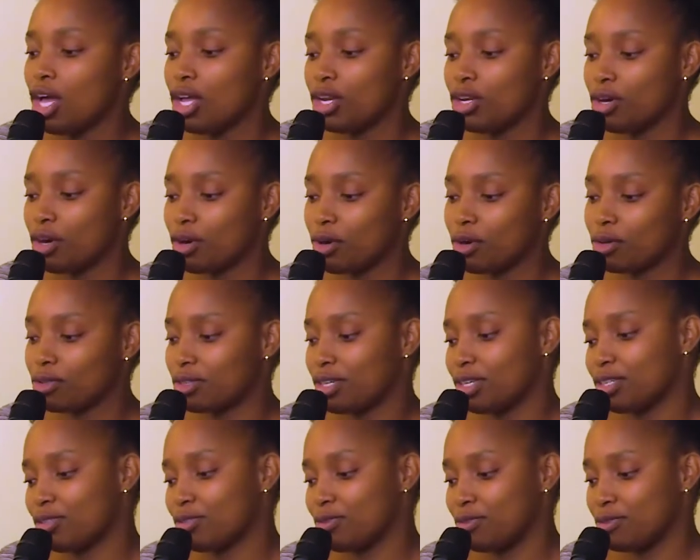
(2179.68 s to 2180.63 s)
don't go to the
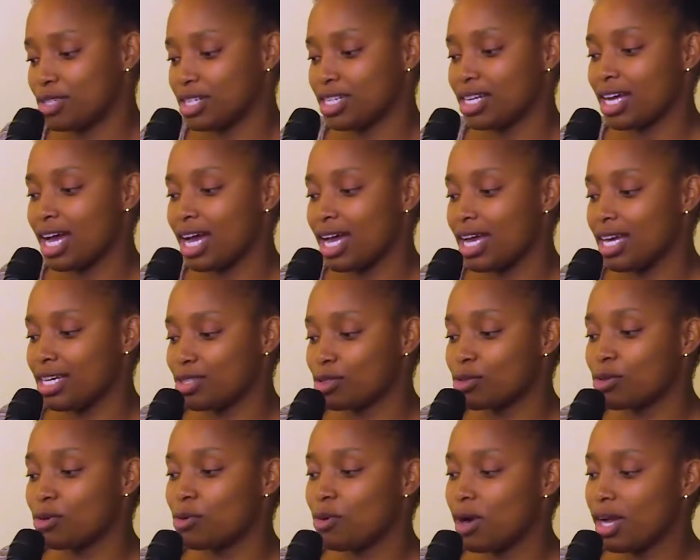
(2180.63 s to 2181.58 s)
sufuria and
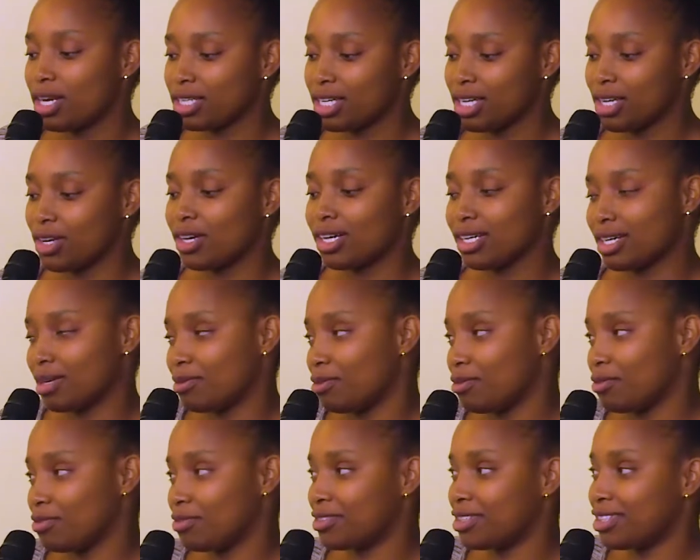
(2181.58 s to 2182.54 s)
cook 1 kilogram
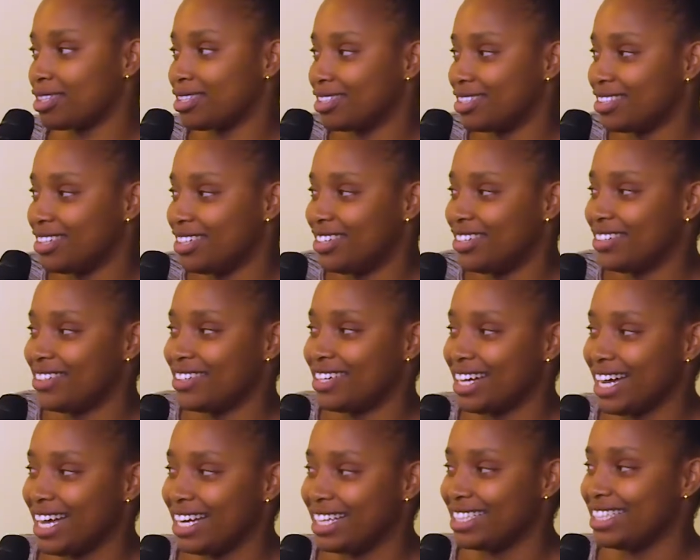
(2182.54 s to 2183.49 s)
of
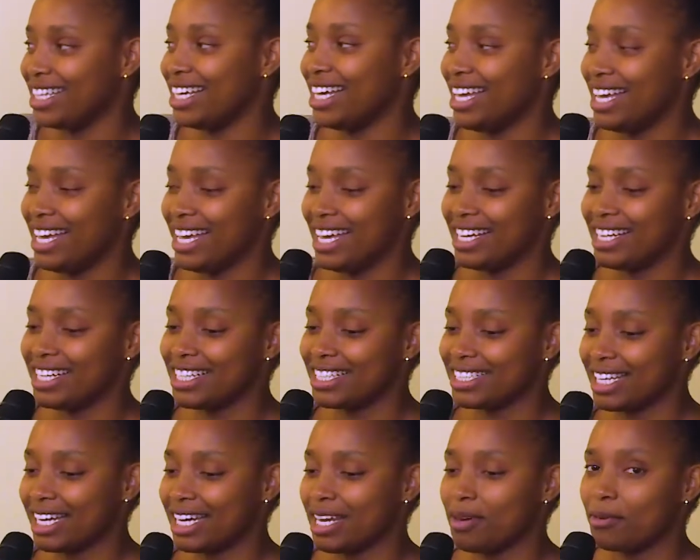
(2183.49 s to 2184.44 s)
ugali and
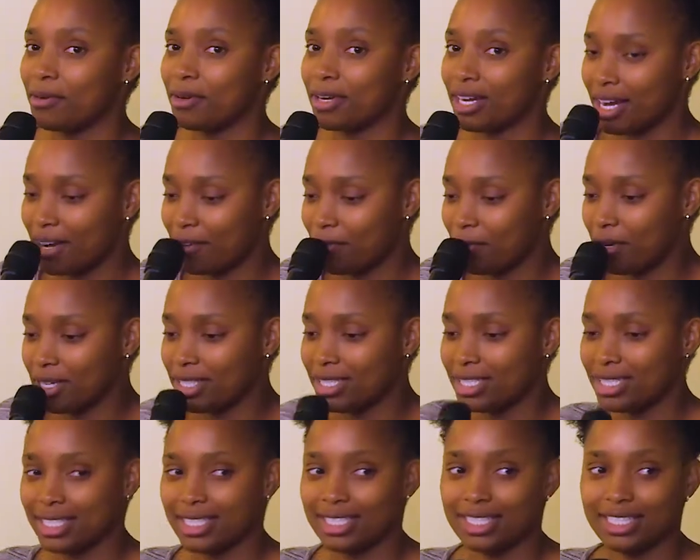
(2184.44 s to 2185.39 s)
decide I'm going to have one
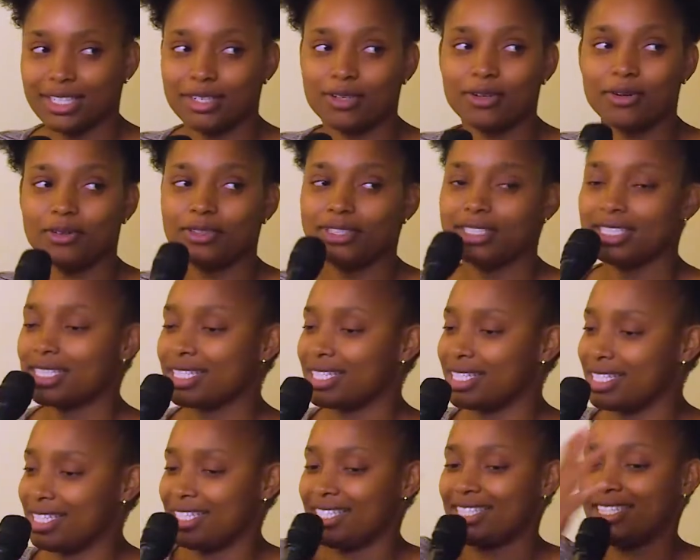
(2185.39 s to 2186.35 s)
sitting. No,
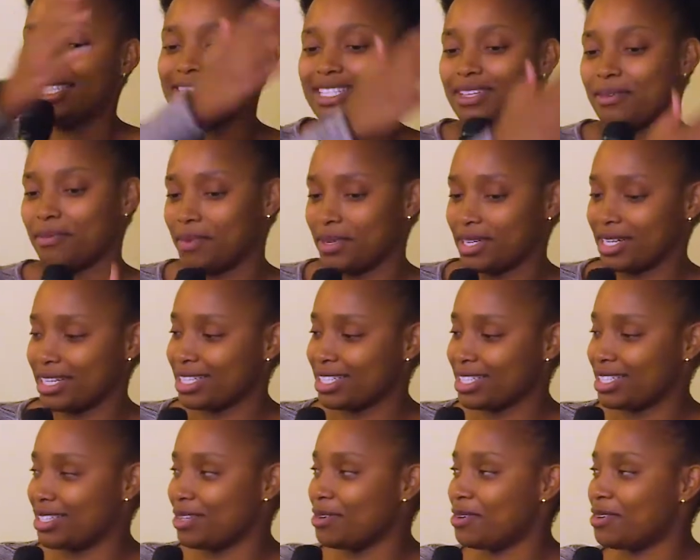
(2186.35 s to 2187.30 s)
just
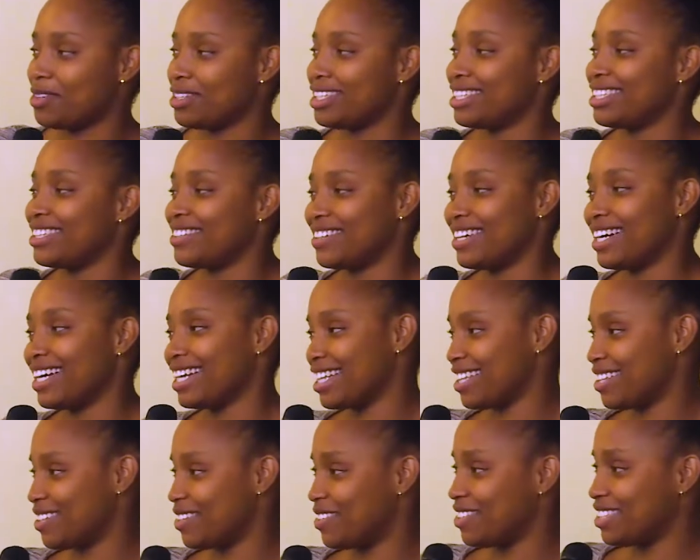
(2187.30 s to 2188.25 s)
separate the whole
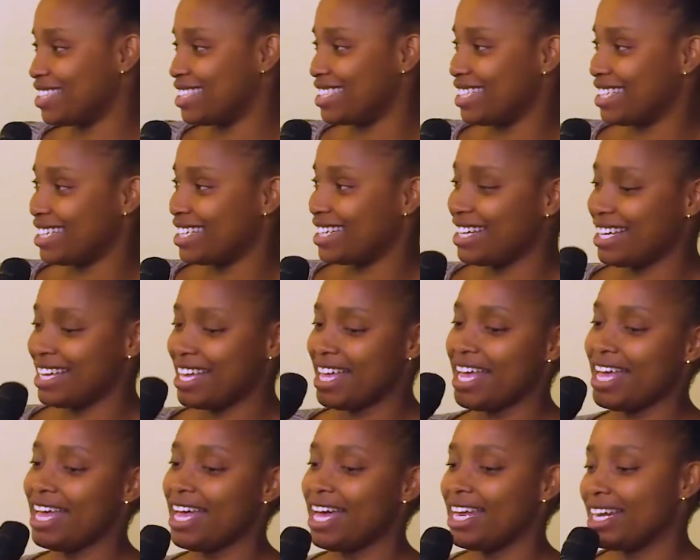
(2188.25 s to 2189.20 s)
ugali the whole day,
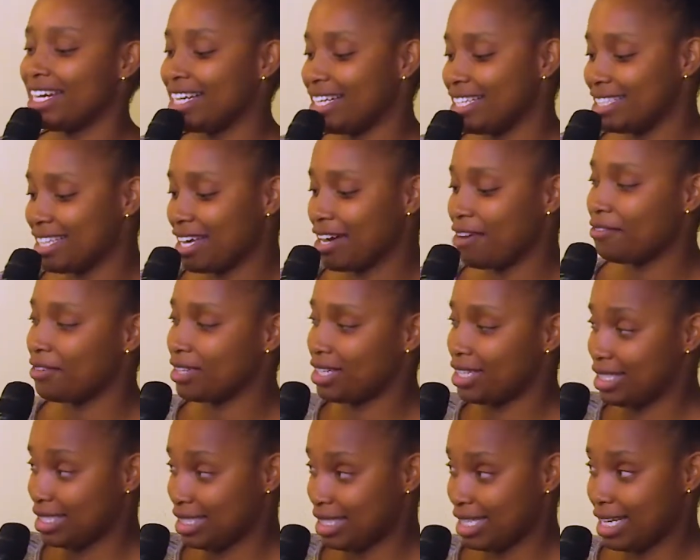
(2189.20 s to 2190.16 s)
and at least have
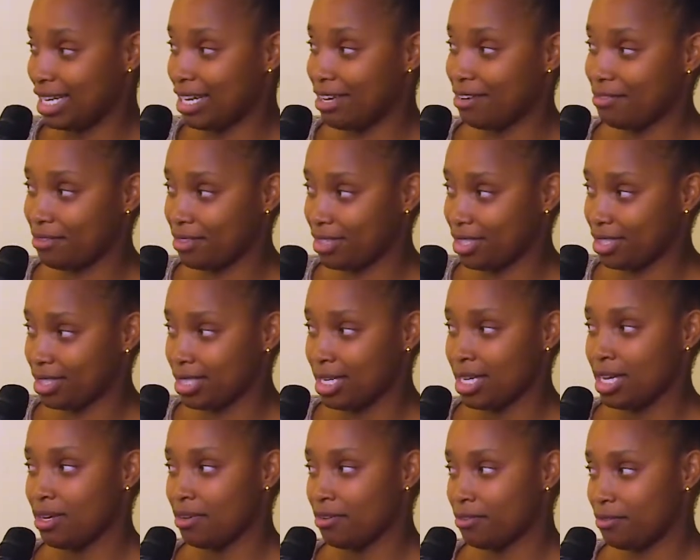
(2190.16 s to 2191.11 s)
at least 11
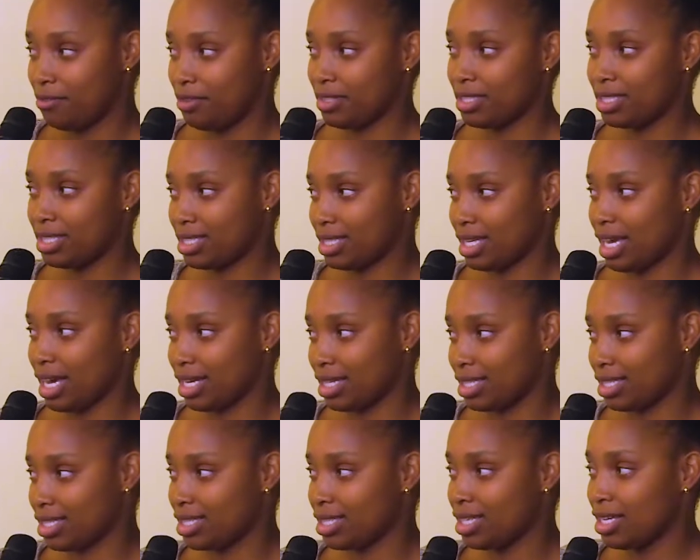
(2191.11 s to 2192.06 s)
fifth
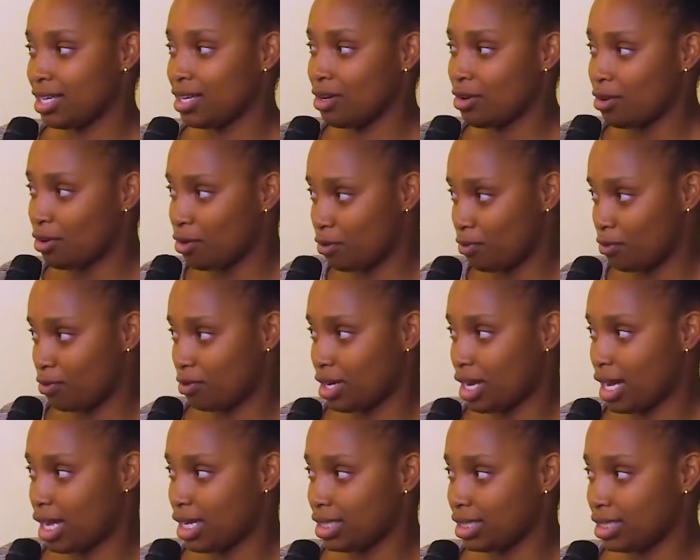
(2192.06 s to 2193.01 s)
size of
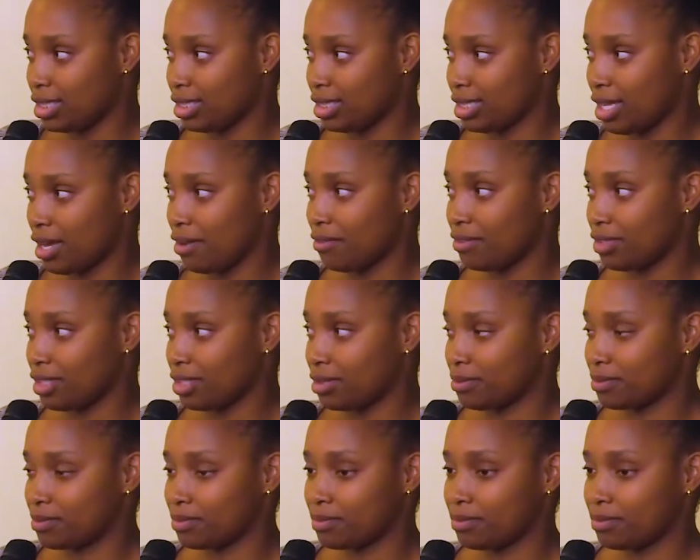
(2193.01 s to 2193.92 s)
ugali serving.